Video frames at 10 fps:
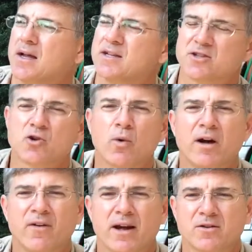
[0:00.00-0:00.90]
is a
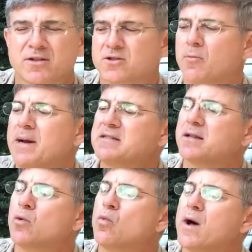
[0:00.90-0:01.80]
12 ounce. So
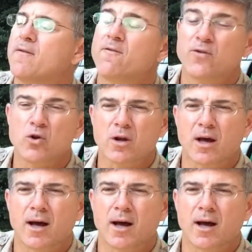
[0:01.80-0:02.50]
basically one full